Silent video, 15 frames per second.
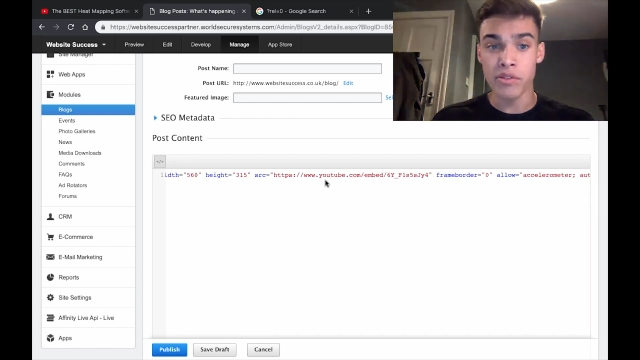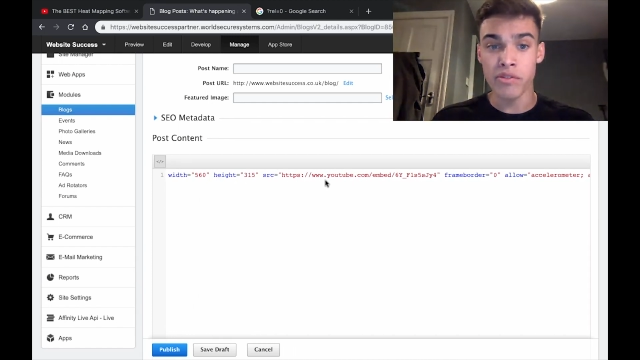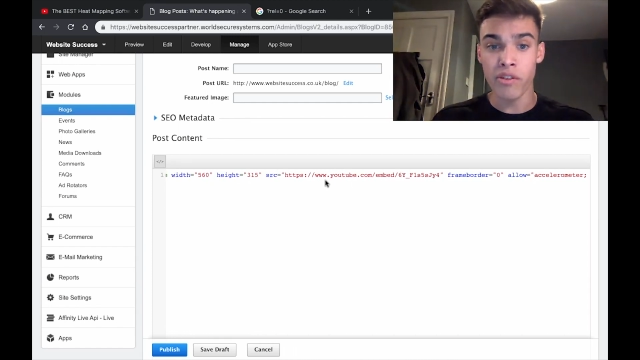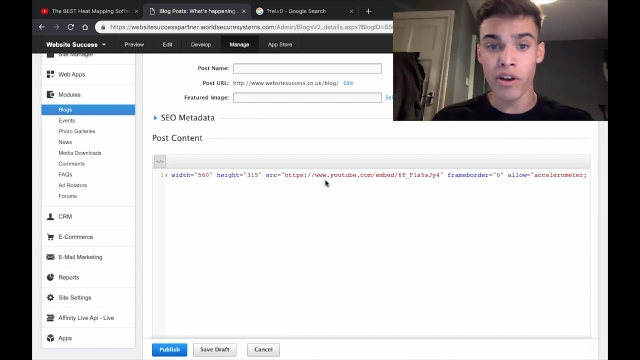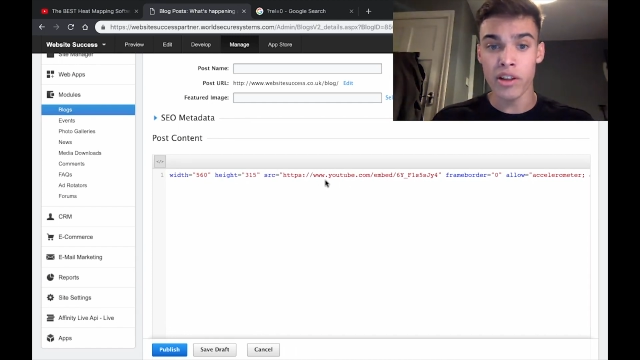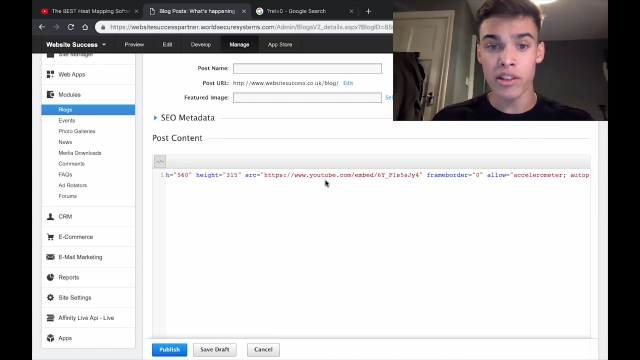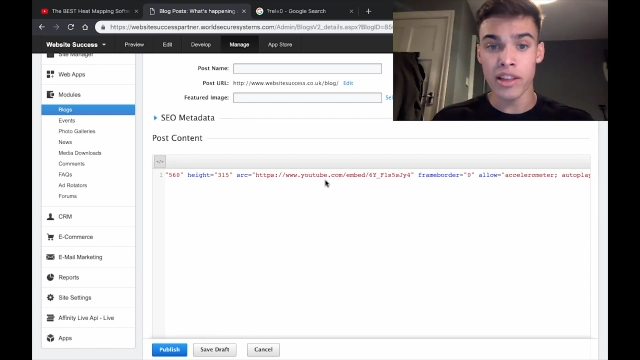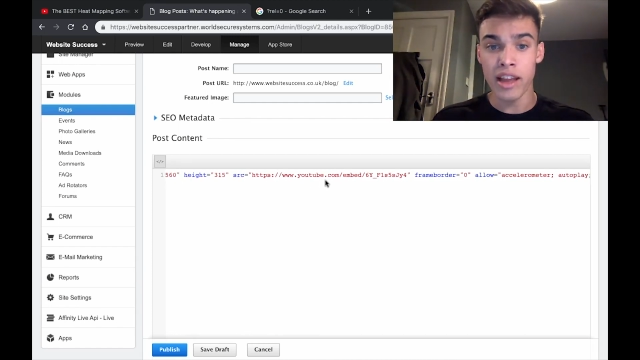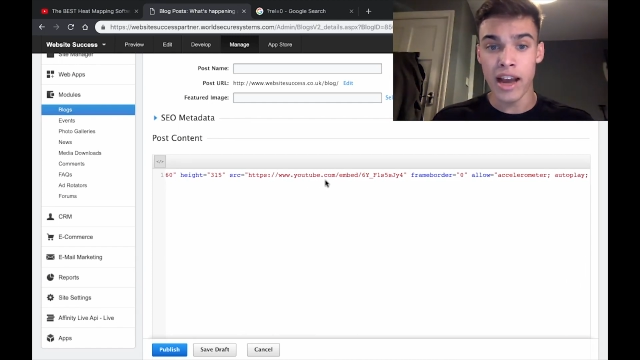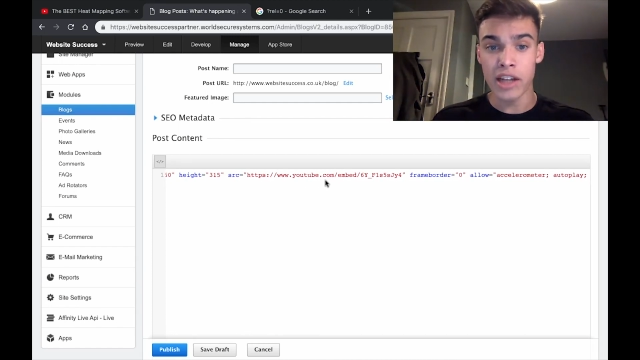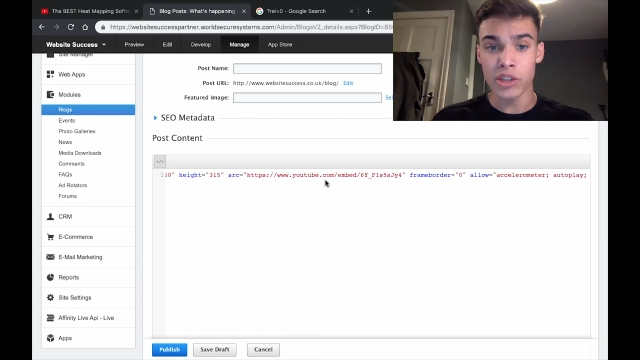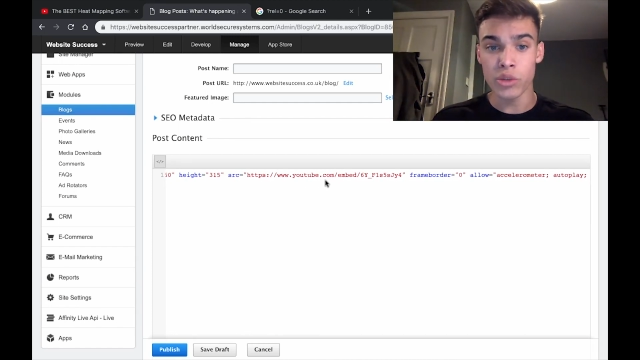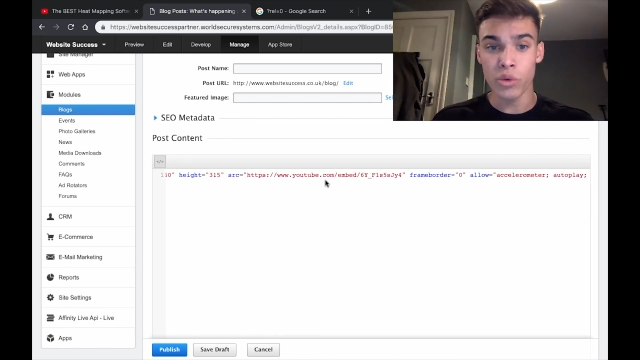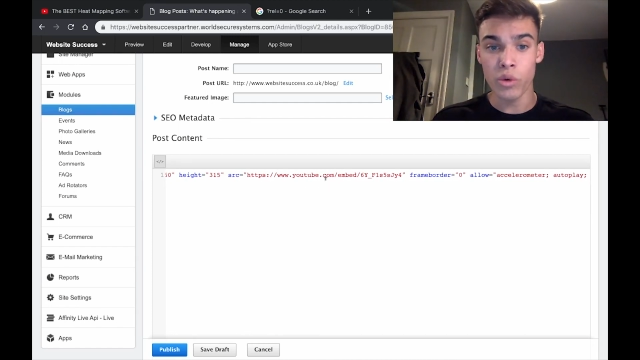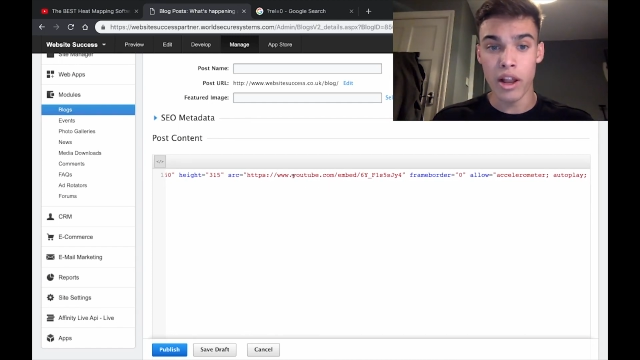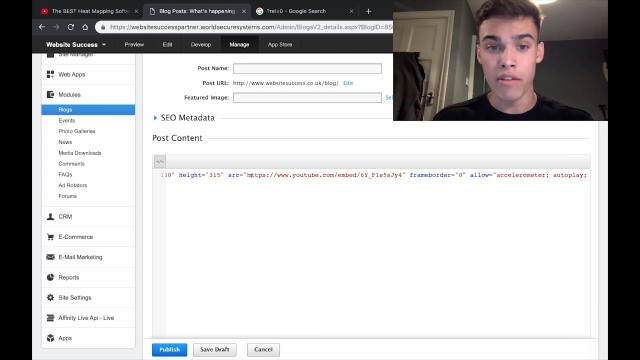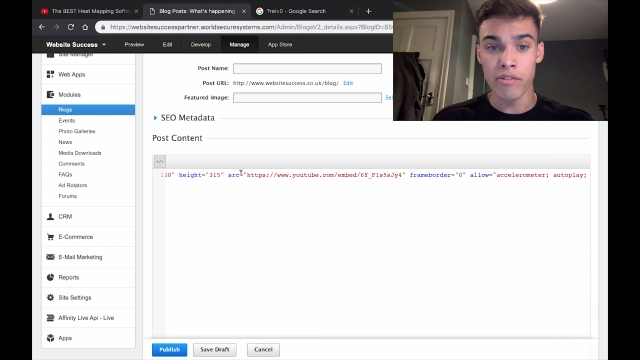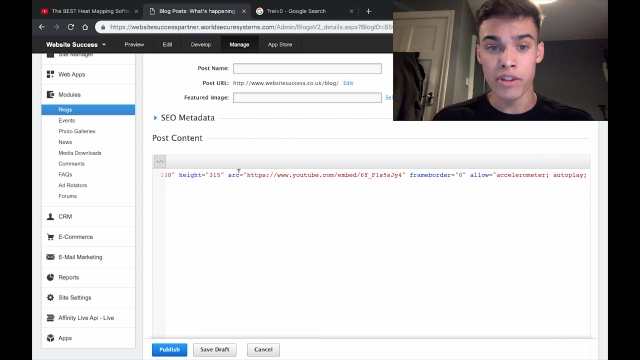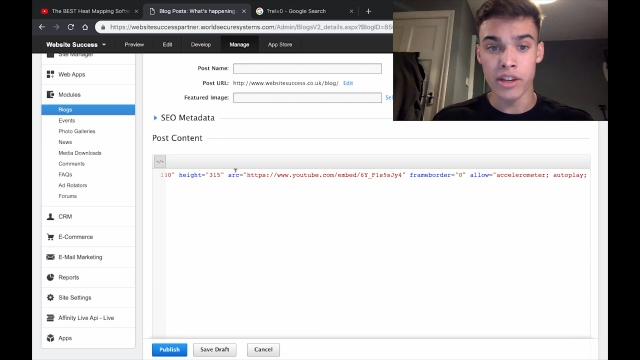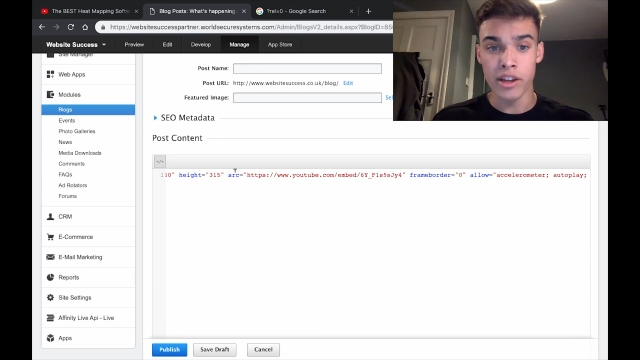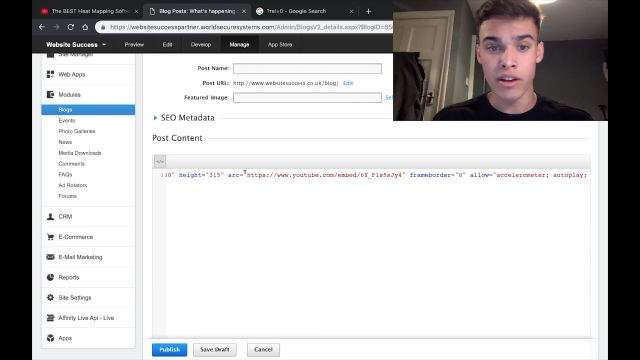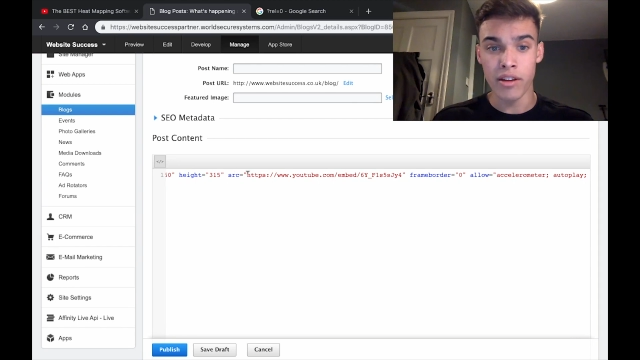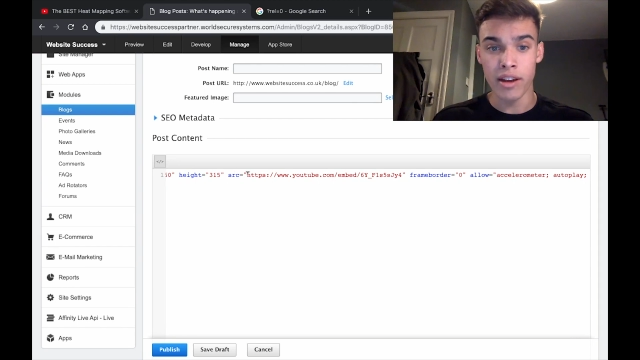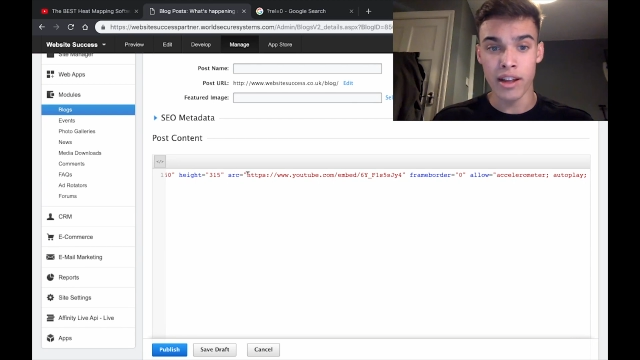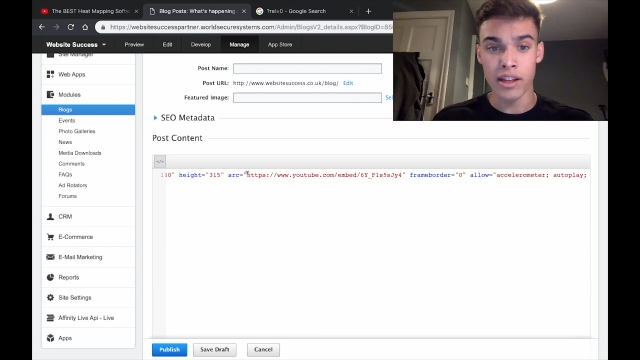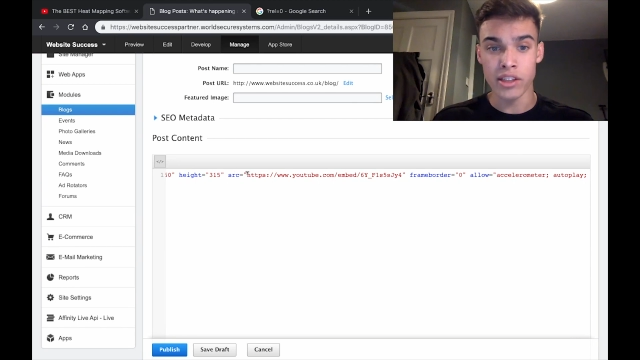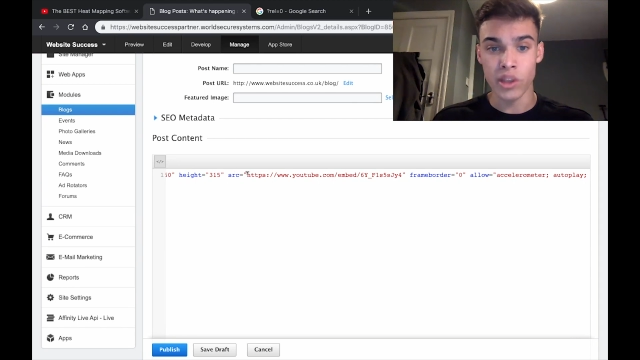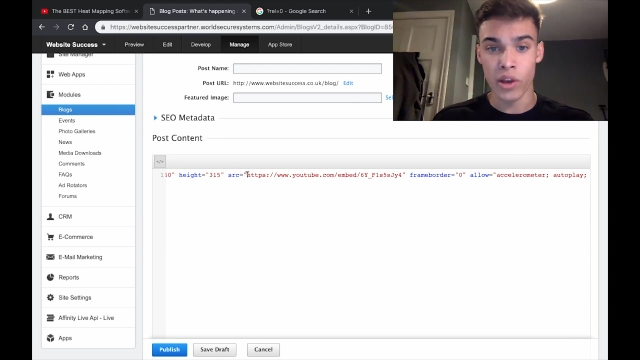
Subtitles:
find the actual video link.